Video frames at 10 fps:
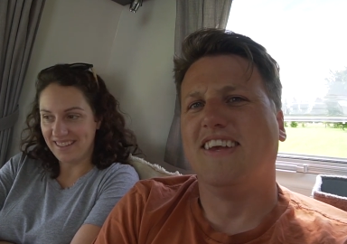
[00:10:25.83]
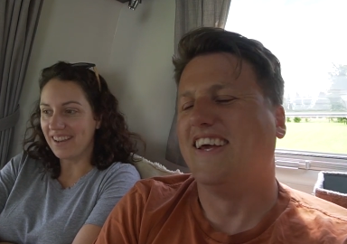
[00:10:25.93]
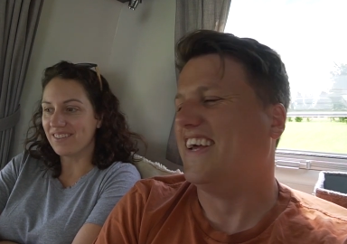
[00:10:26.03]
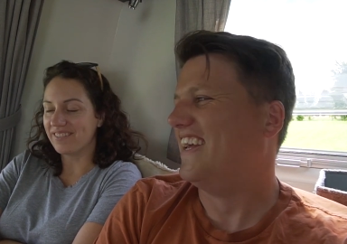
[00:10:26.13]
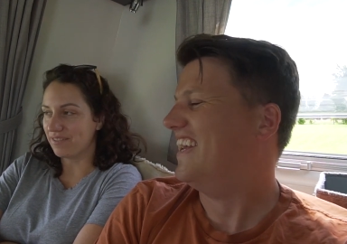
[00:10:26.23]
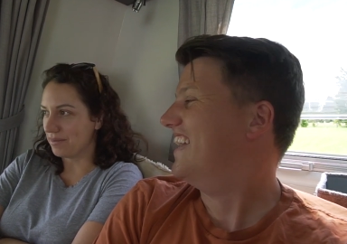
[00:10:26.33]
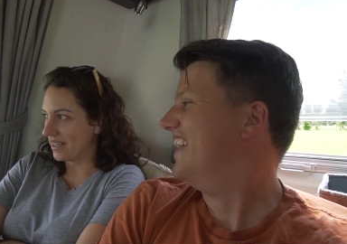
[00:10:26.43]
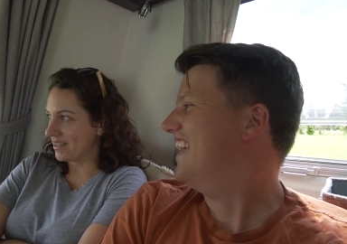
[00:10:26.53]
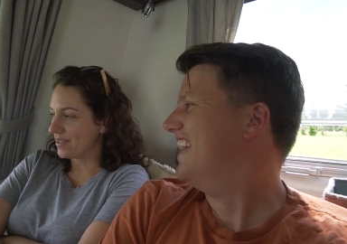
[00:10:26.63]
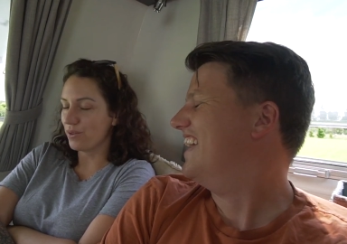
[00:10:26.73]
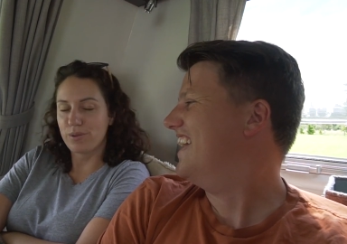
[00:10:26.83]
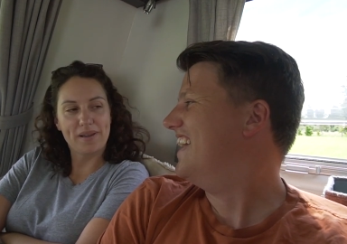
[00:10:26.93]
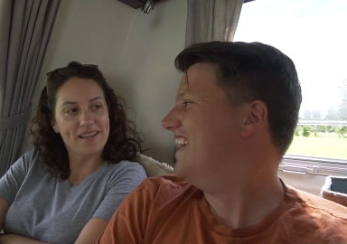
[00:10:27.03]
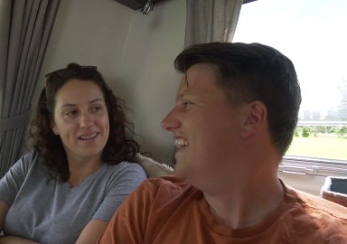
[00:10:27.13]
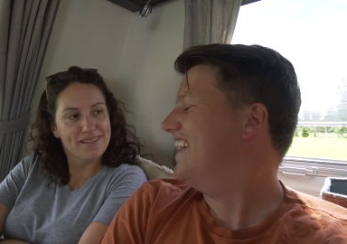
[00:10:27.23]
Speaker 1: yeah, rough plans, loose
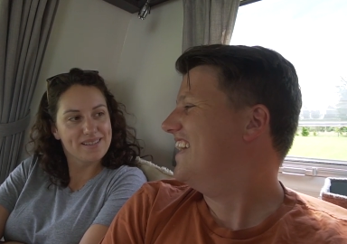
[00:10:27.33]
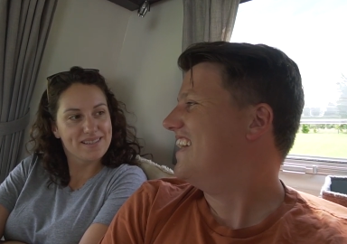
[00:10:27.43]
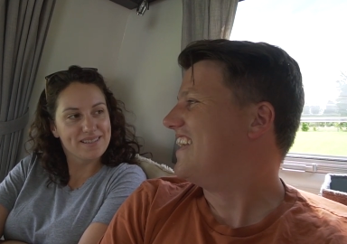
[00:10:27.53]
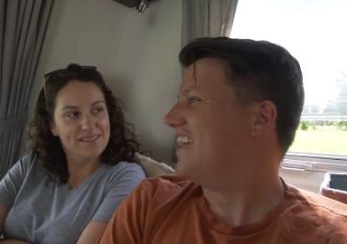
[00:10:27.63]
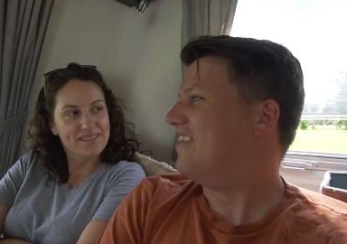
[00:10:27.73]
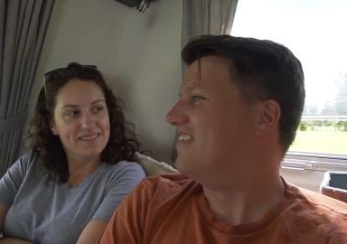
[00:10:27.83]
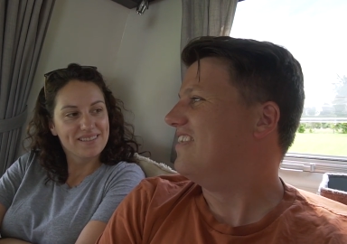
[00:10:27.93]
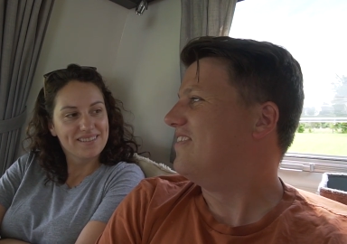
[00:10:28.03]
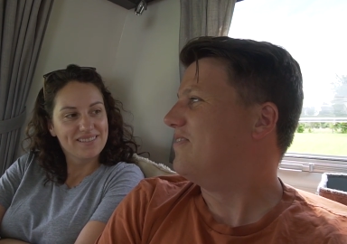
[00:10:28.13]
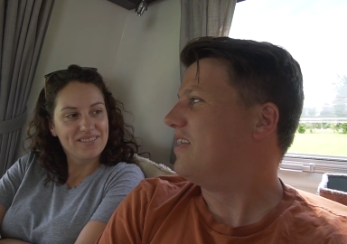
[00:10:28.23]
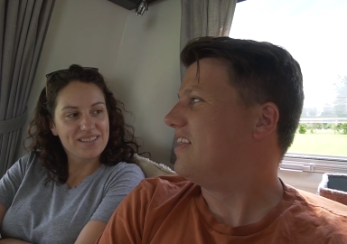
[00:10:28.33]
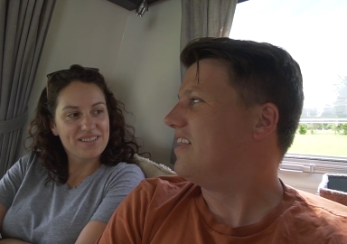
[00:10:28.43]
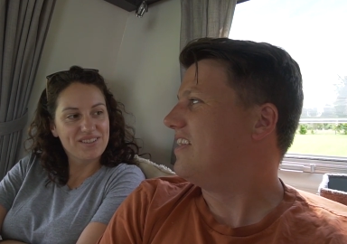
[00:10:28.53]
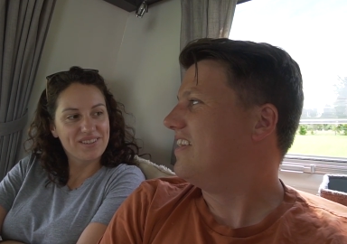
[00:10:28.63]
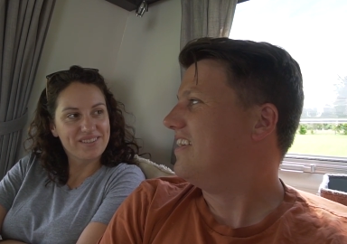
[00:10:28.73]
plans. Yeah. We're
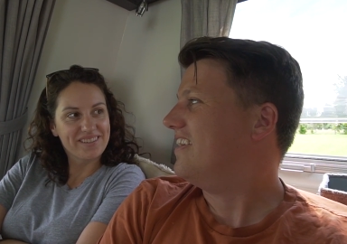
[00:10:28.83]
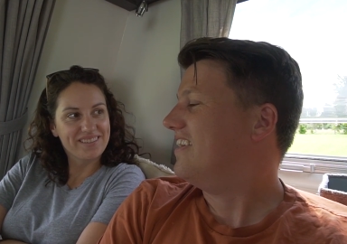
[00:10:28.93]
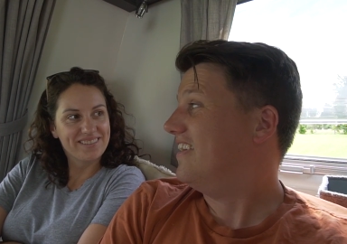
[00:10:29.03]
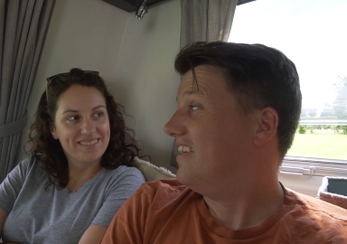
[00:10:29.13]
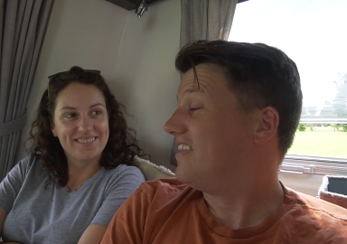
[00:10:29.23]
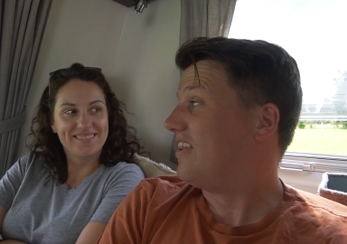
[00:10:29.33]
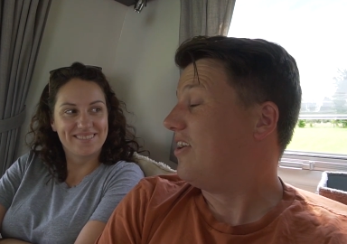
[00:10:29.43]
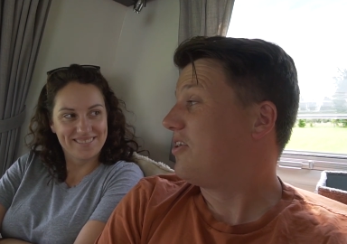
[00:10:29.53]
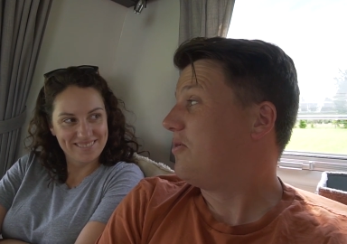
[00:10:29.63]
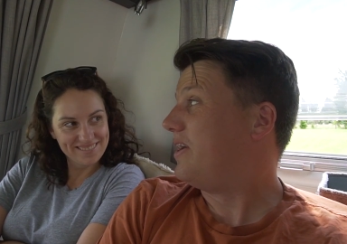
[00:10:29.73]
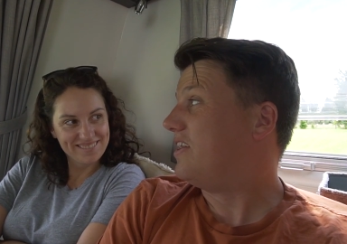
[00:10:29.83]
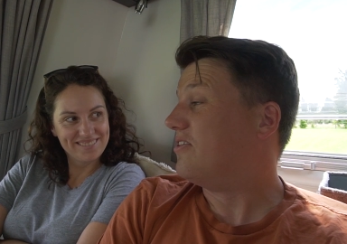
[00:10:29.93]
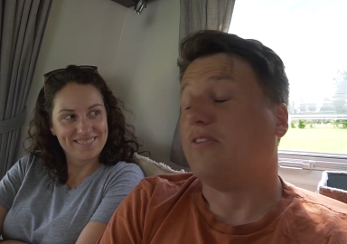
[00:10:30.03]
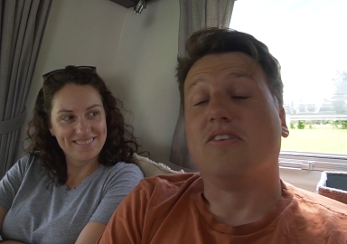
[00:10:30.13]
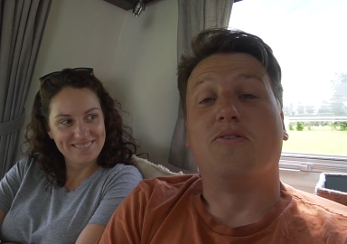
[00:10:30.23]
just cruising.
Speaker 2: The longer we
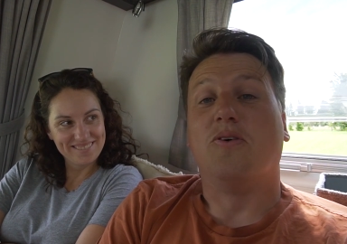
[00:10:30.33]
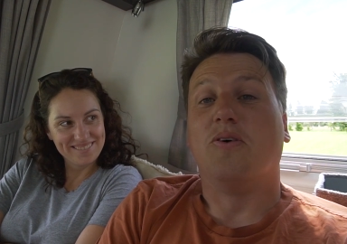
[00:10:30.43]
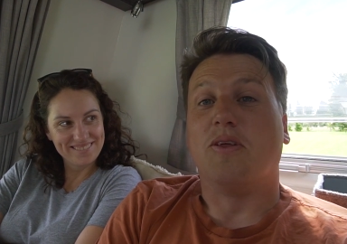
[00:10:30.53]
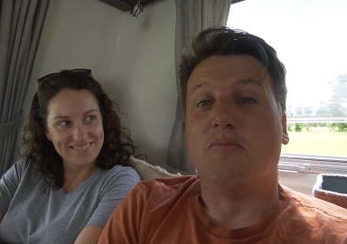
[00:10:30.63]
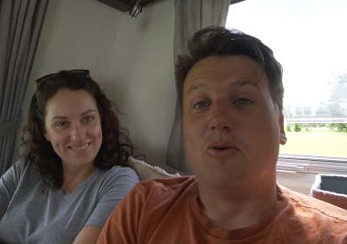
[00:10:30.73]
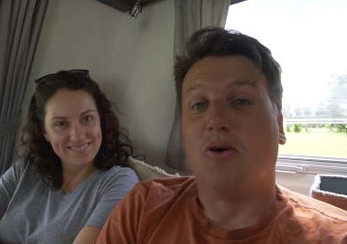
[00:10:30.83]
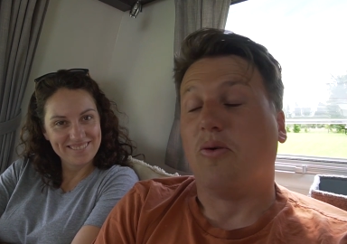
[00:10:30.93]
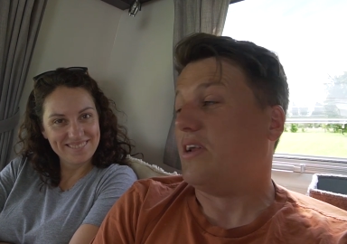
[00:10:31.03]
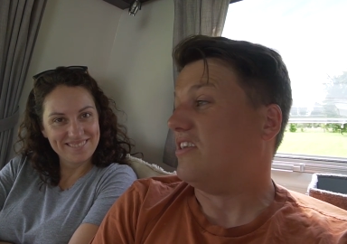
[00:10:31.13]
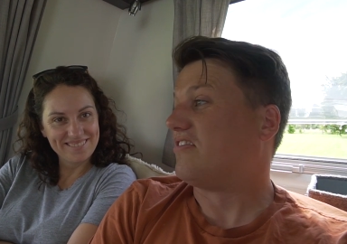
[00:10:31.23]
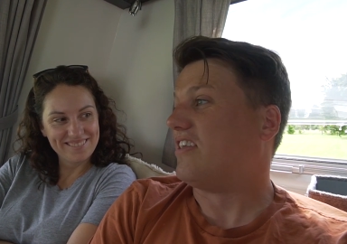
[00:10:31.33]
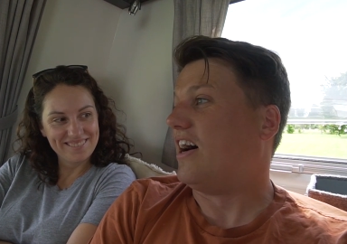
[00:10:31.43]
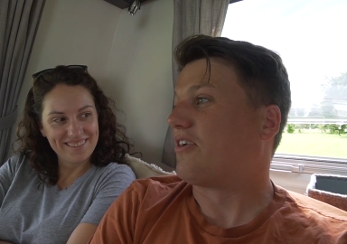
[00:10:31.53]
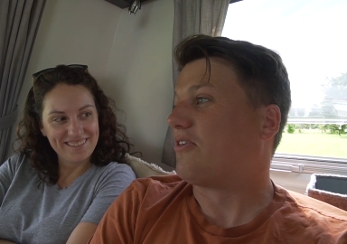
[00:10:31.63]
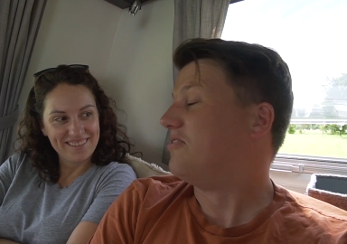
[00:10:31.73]
do this for, the more we just
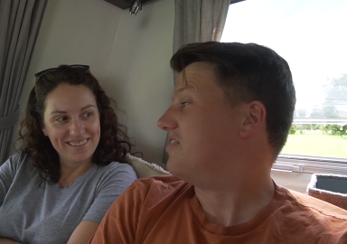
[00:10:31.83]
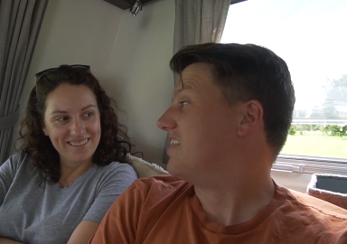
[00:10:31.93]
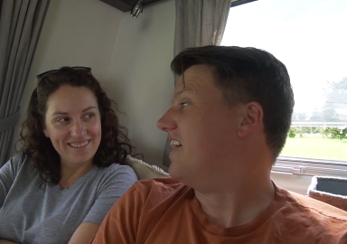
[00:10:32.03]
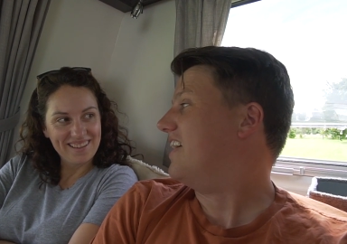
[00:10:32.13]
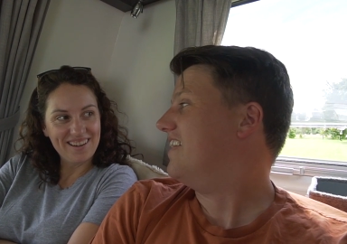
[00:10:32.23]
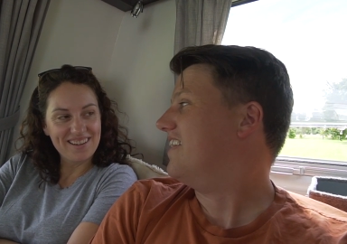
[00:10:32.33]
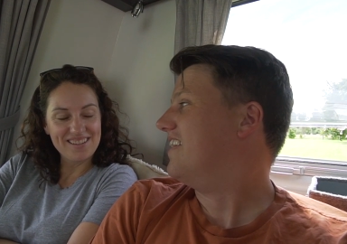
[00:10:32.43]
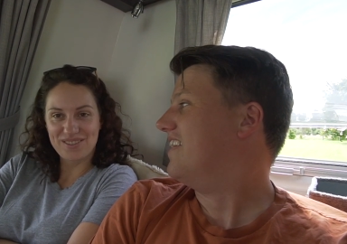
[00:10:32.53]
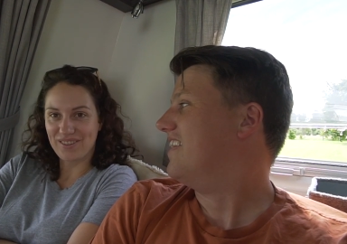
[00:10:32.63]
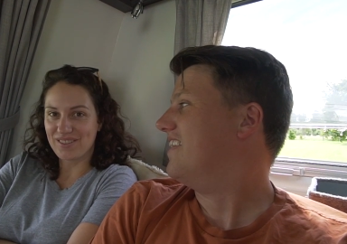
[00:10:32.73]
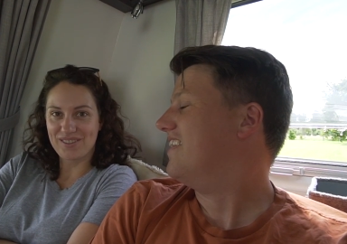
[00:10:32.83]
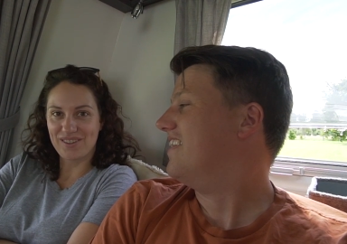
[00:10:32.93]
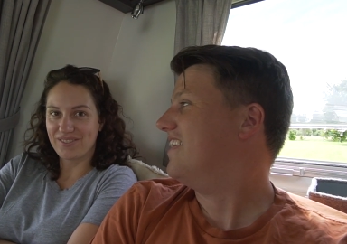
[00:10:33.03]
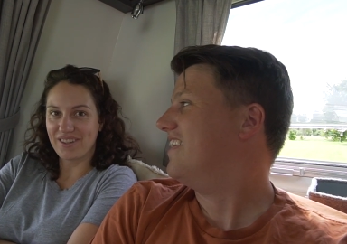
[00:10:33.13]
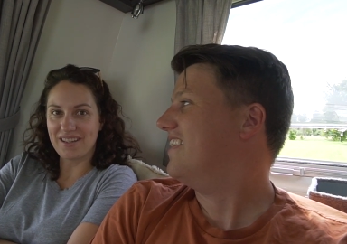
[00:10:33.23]
start cruising, eh?
Speaker 1: Uh, it's
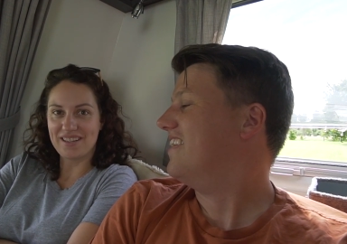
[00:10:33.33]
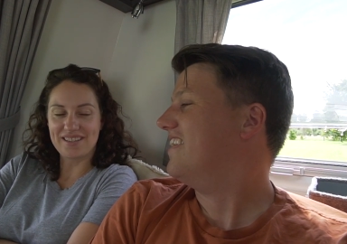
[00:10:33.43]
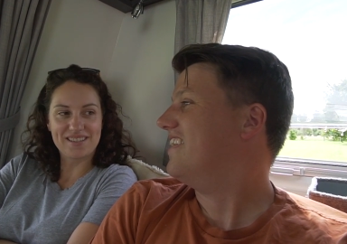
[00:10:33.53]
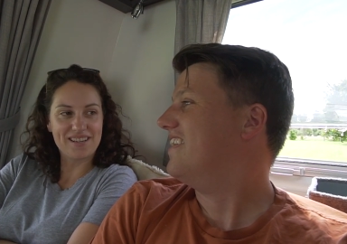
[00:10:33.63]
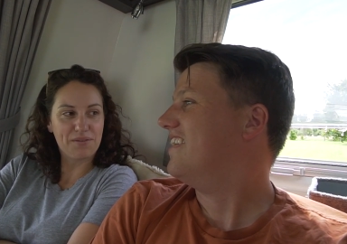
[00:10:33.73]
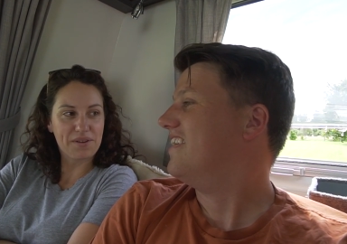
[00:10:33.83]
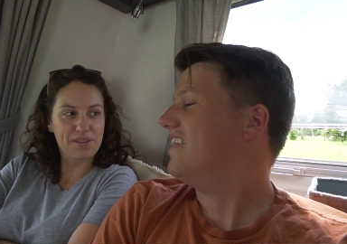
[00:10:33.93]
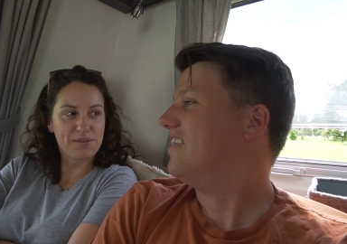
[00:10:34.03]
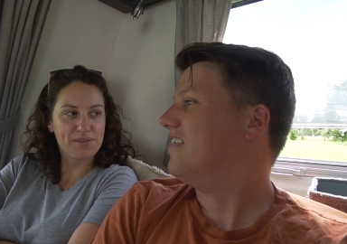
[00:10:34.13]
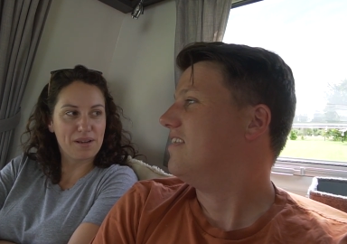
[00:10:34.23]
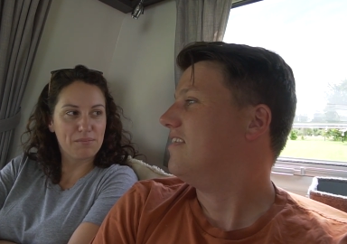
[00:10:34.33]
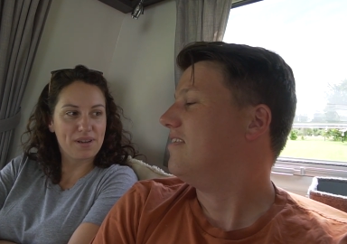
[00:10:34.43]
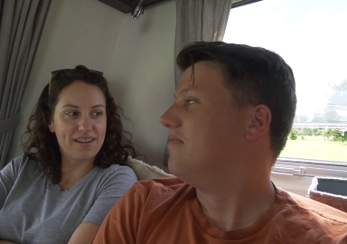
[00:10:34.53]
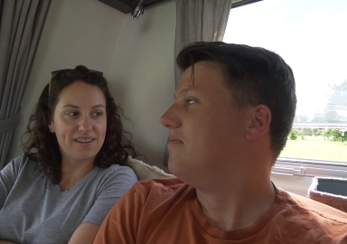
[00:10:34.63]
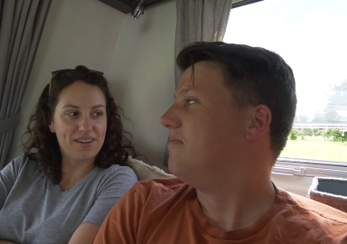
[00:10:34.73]
so funny to start with. It was like
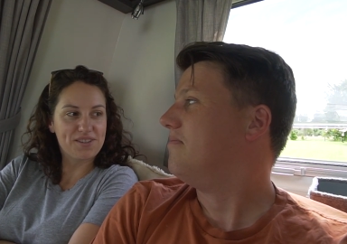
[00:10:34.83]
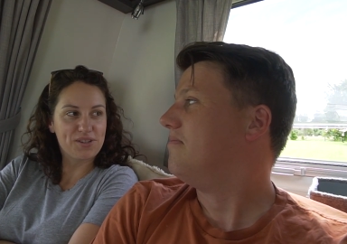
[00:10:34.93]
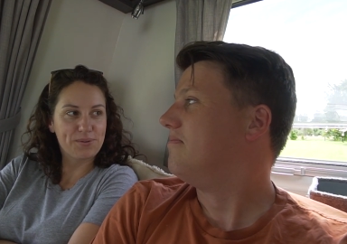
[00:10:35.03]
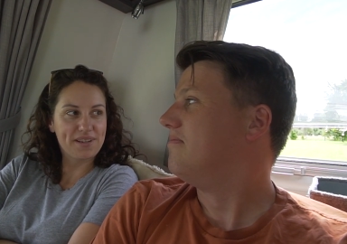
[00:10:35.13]
planned out two